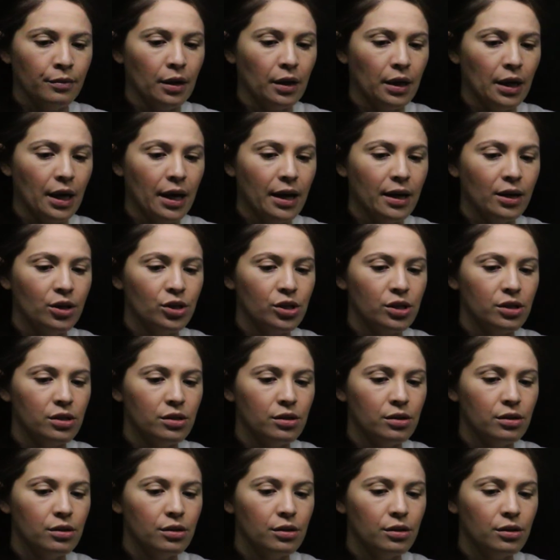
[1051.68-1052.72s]
Okay, and
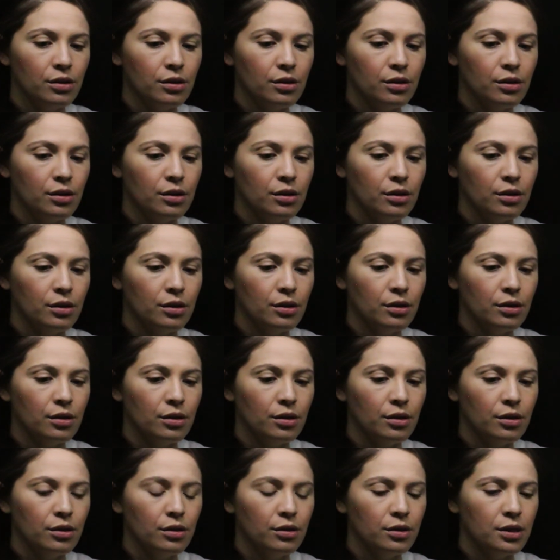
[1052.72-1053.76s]
just
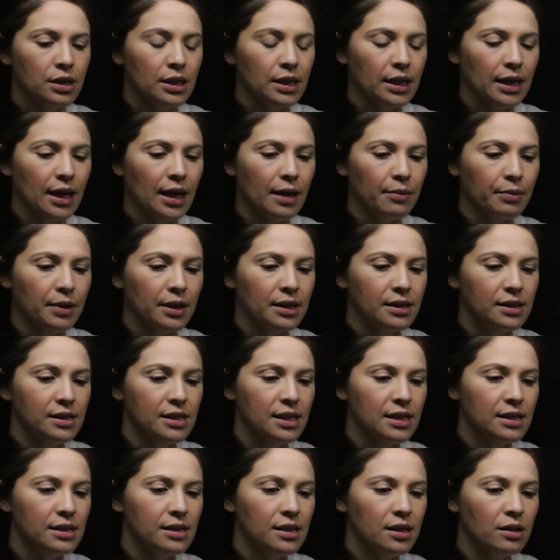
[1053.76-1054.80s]
to keep
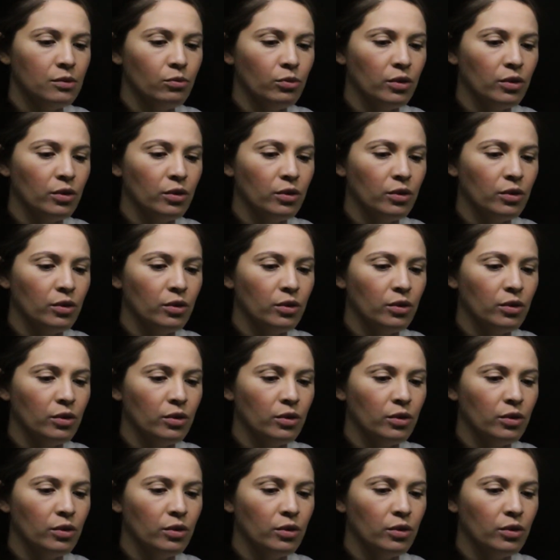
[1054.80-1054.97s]
consistent,